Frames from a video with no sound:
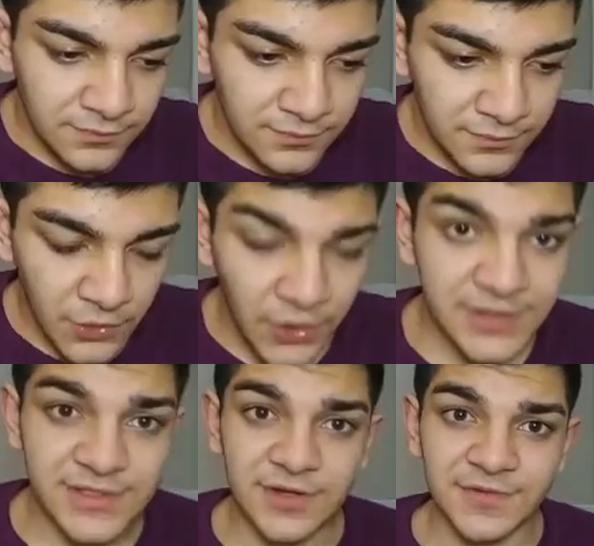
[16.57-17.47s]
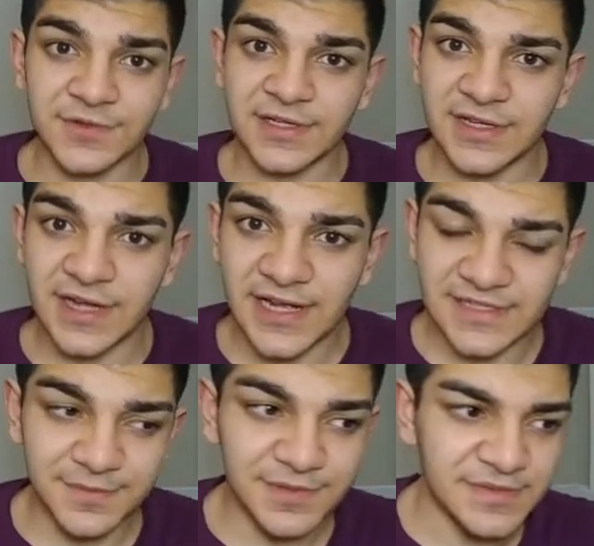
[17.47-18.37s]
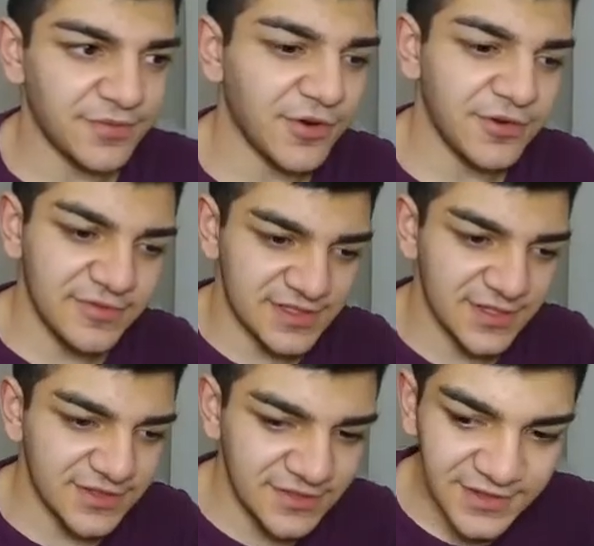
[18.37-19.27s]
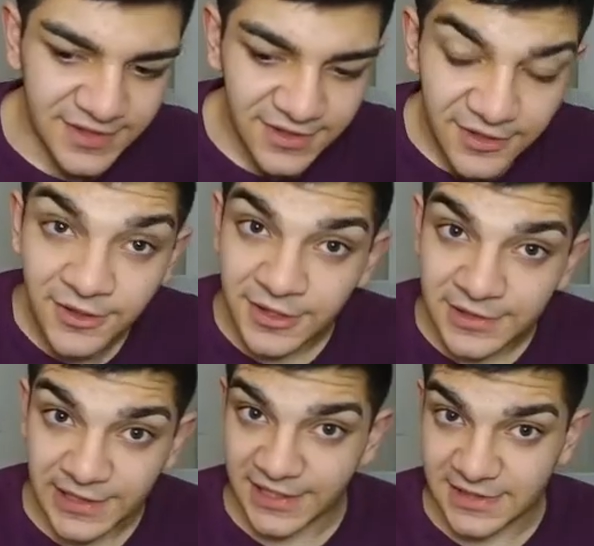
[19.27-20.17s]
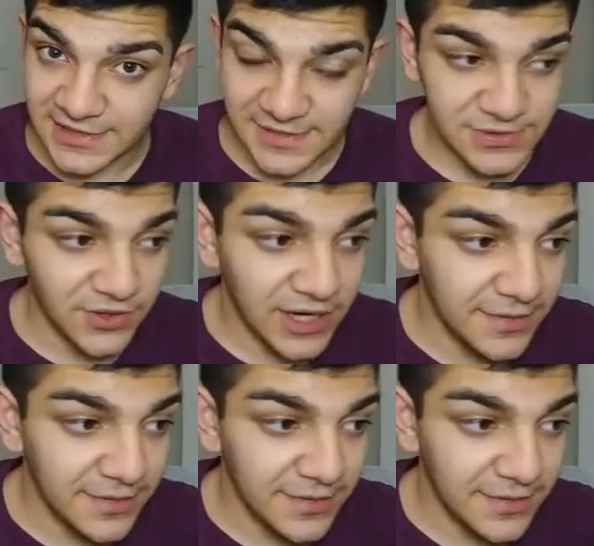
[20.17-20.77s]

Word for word: Alright, so if you guys can please, before we even start the video, like and subscribe.